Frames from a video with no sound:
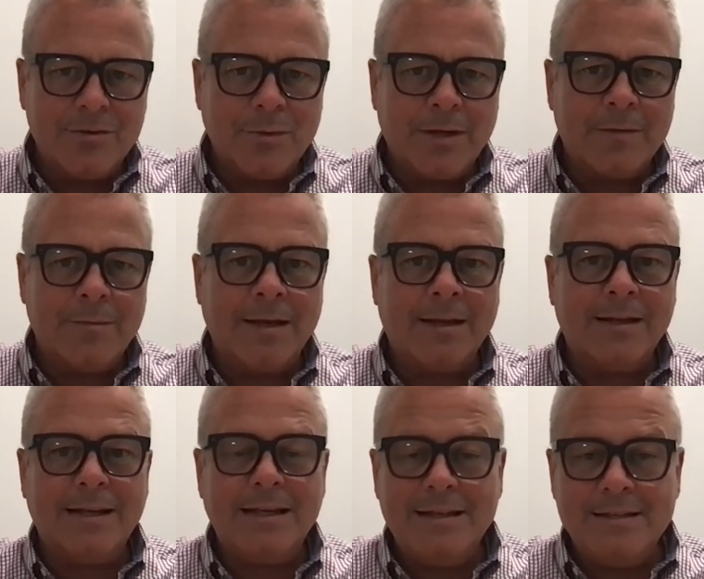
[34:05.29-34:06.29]
We can make it
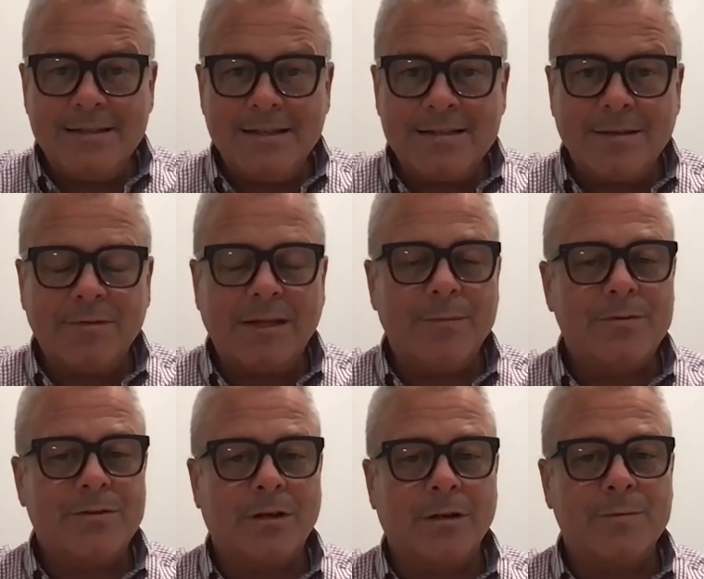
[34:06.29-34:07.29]
easy. Sometimes
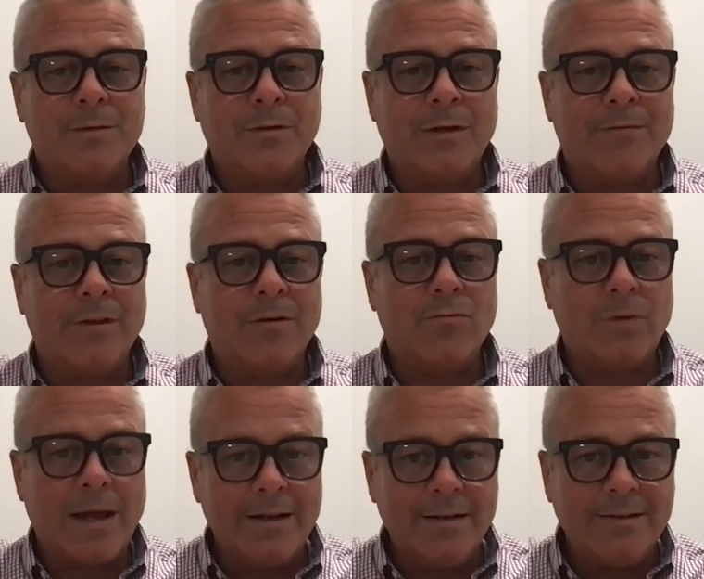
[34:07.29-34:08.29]
startups don't have the
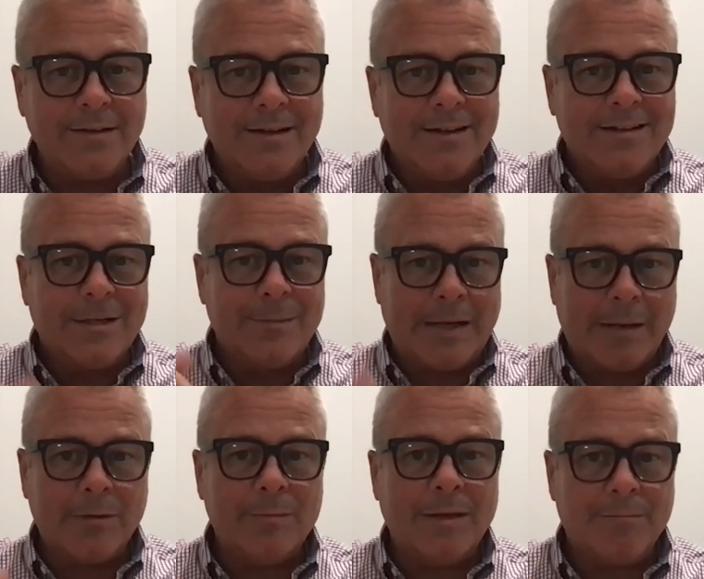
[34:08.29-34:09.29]
credit to be
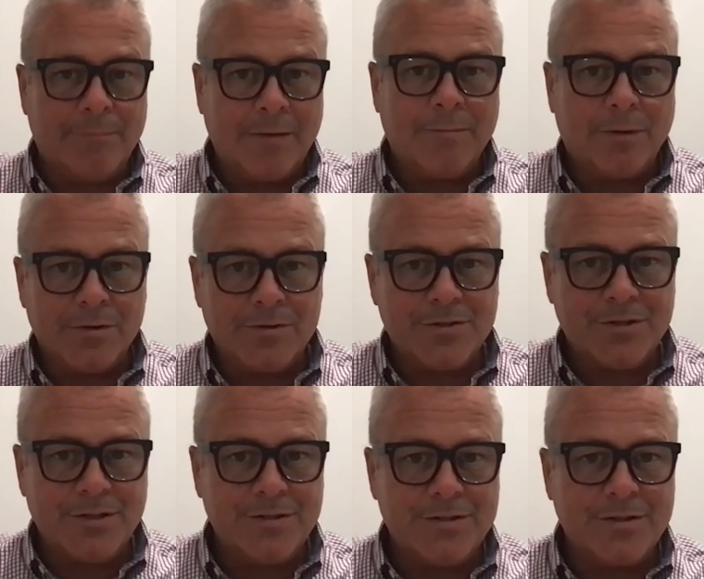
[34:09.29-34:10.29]
able to make big
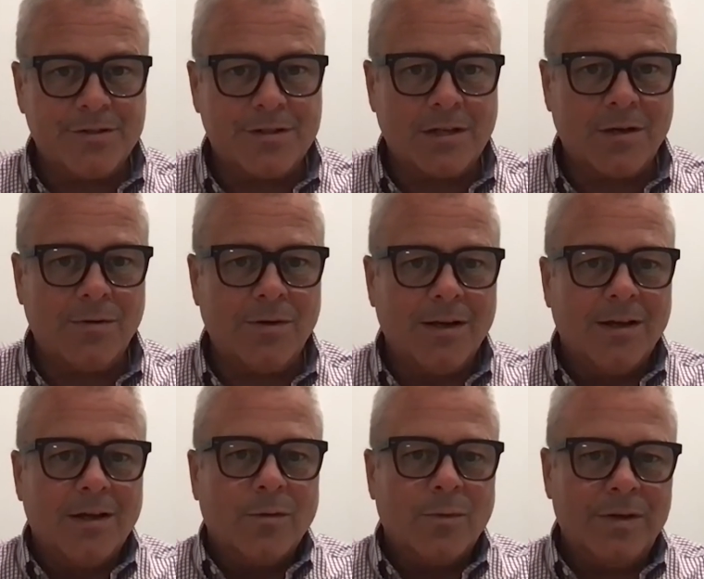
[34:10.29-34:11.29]
purchases. And so
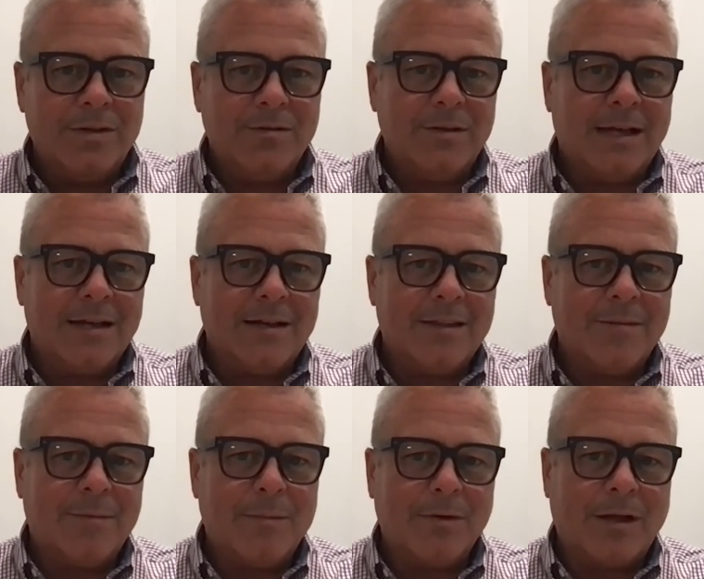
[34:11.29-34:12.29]
we do that. I think
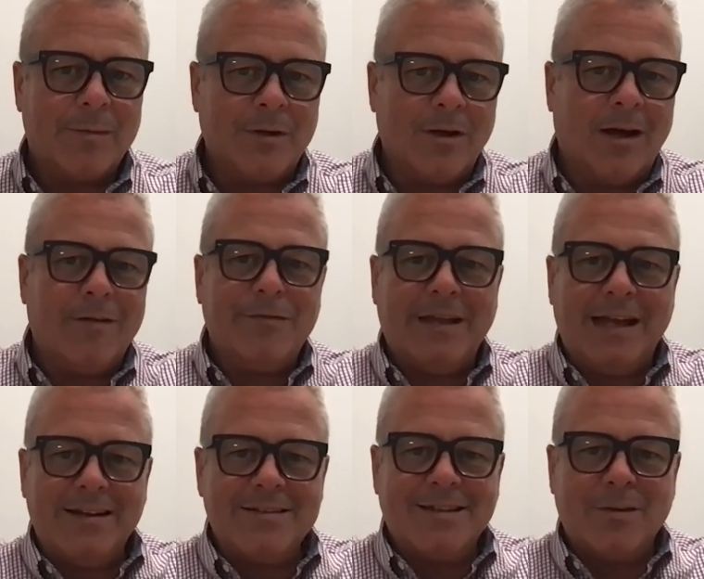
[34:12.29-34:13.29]
people coming off
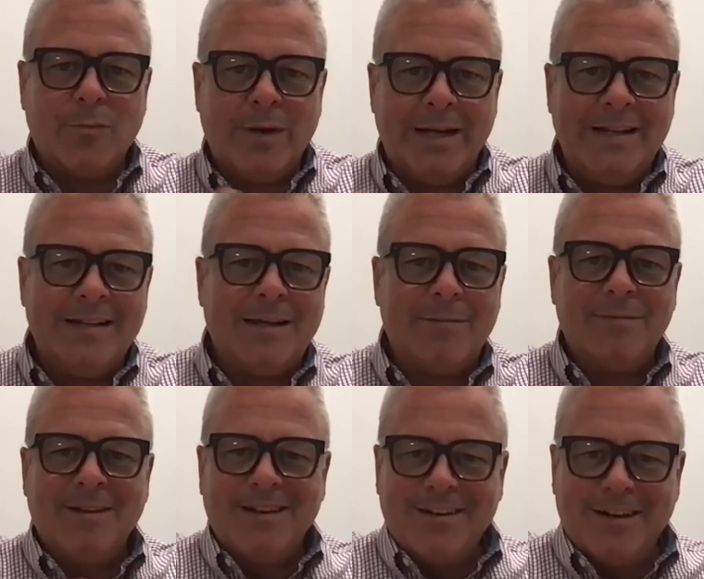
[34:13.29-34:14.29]
that is like weaning them
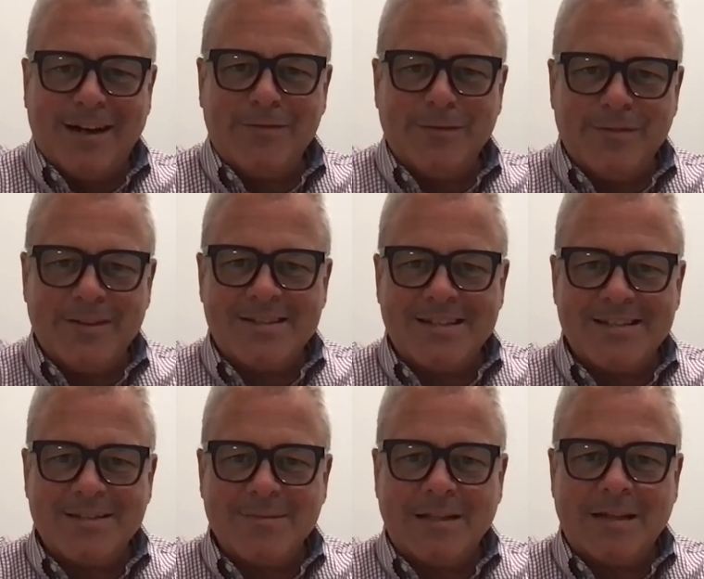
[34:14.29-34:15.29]
off of the
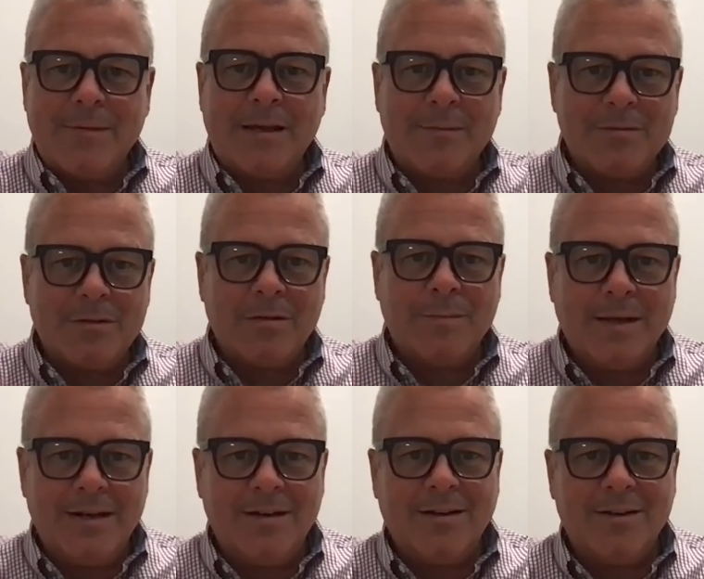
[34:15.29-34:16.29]
system that they become so
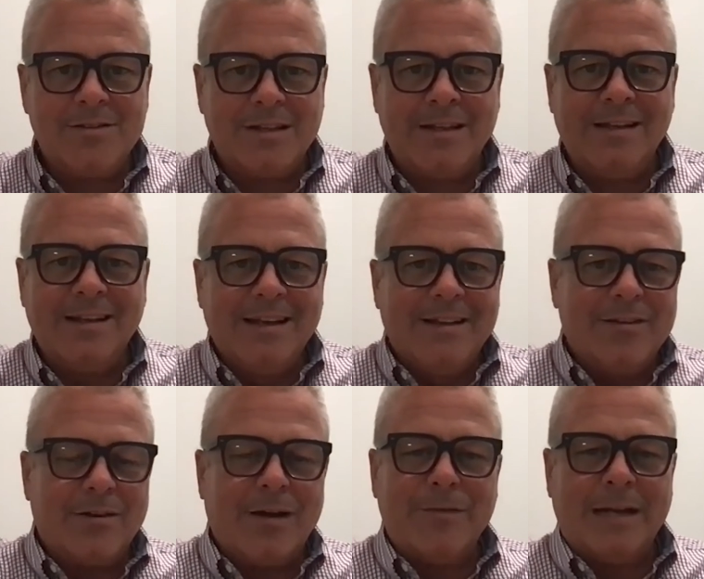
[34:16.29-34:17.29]
dependent on. So they,
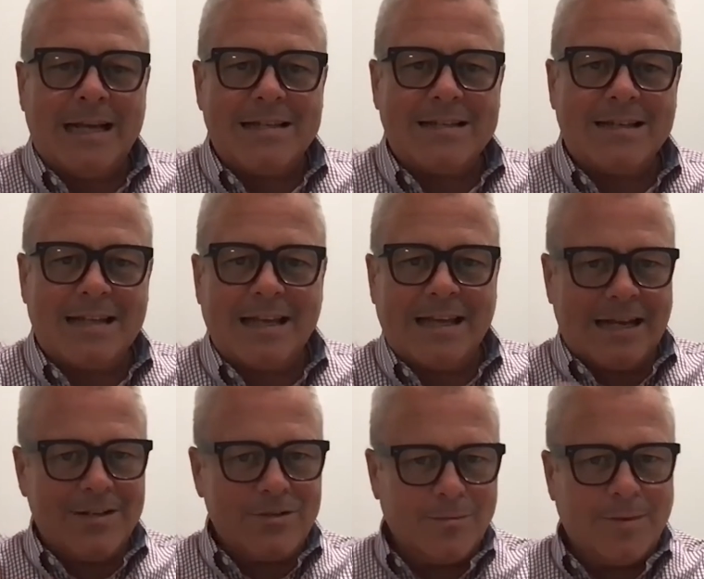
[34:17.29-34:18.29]
they're often asking us, hey, can I
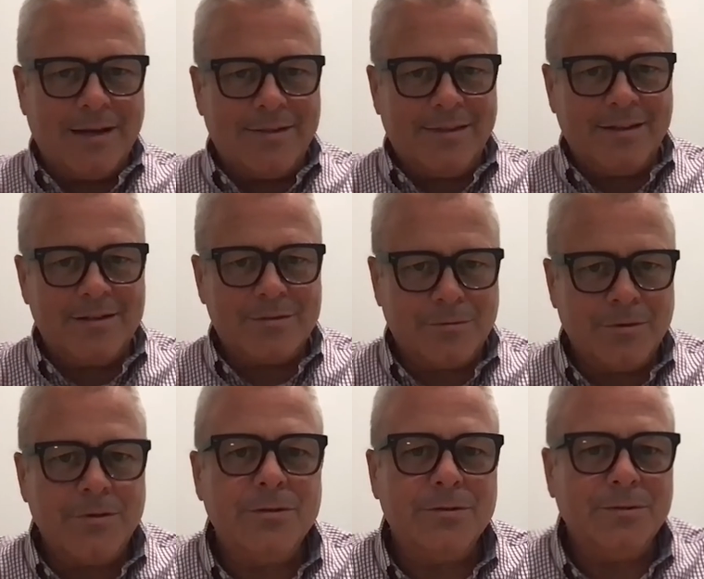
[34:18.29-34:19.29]
still buy things through
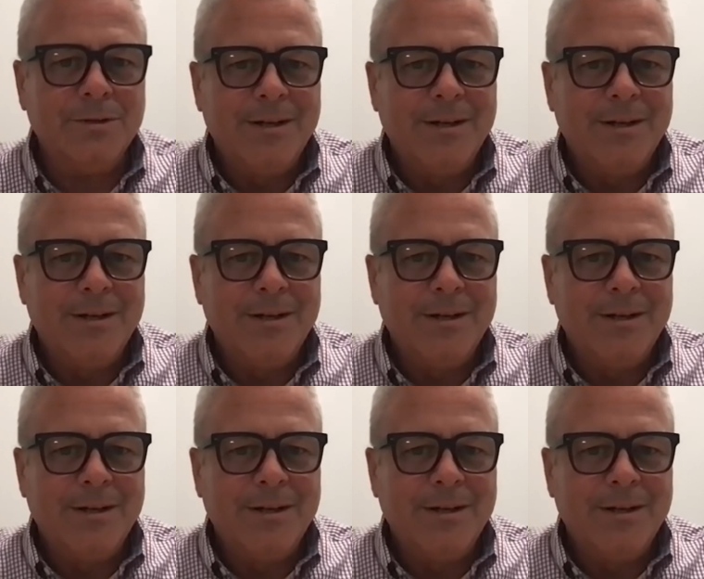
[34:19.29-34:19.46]
you?